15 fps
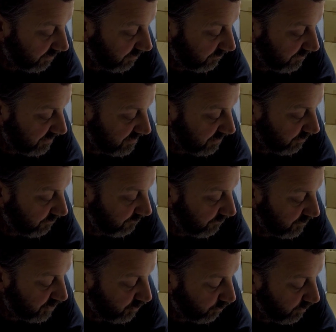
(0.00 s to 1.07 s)
one that sold for
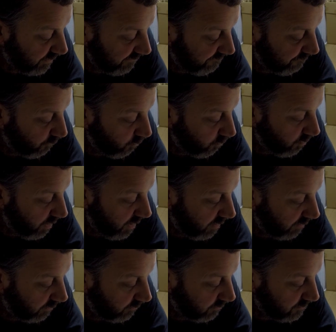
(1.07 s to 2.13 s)

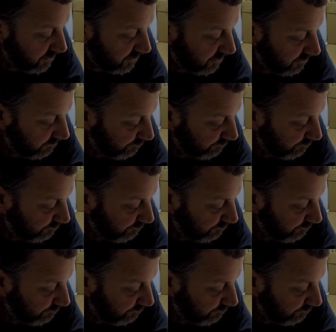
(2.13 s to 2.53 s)
$24.